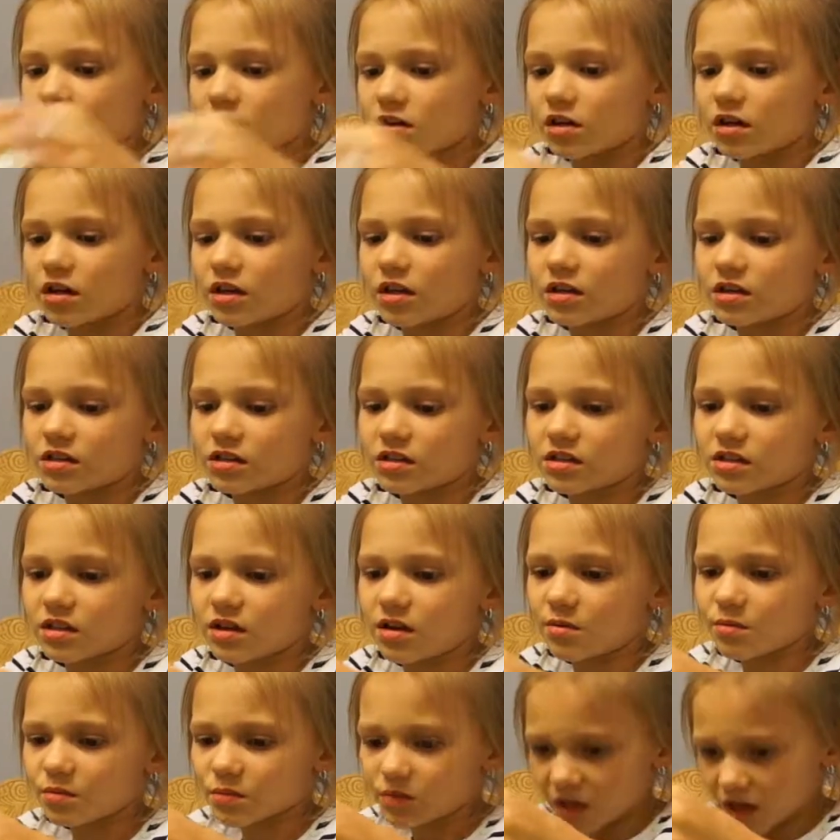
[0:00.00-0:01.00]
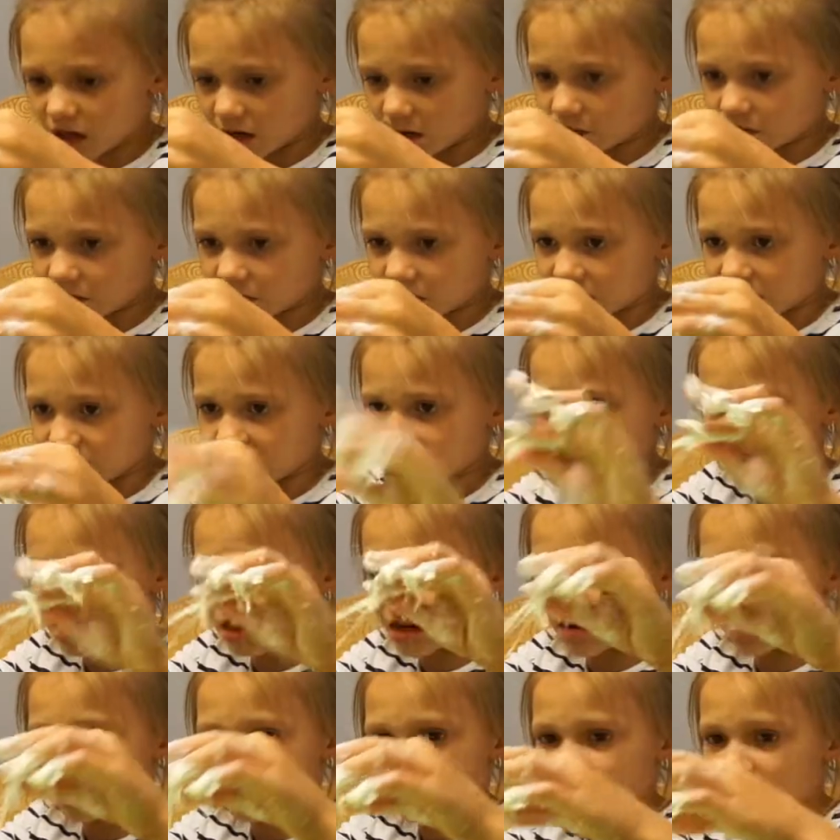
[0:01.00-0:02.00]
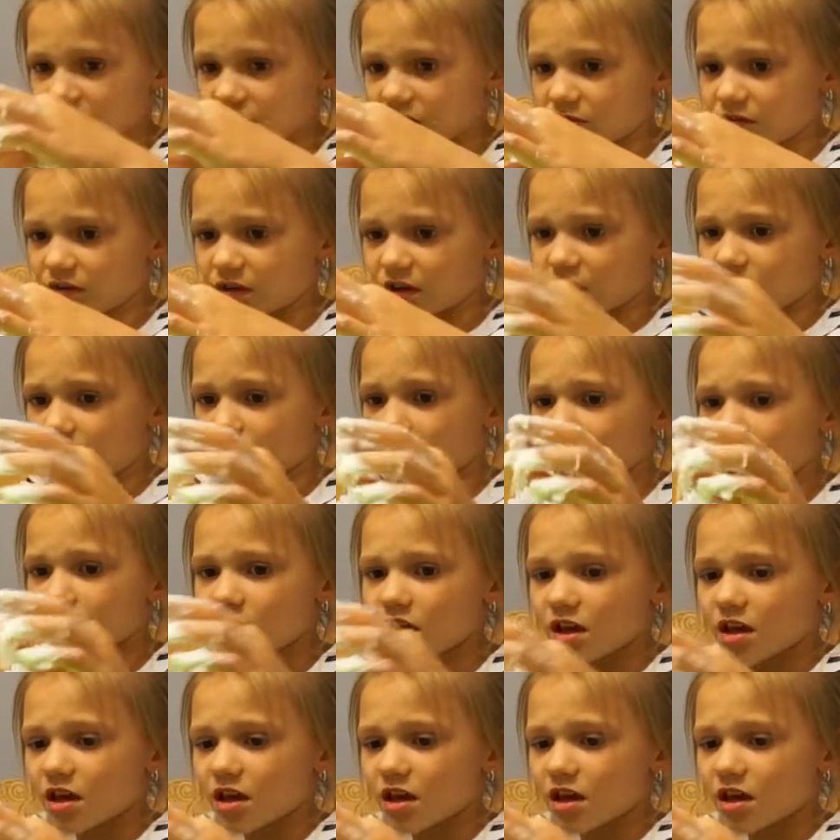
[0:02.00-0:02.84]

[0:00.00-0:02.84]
And sometimes this slime does fail.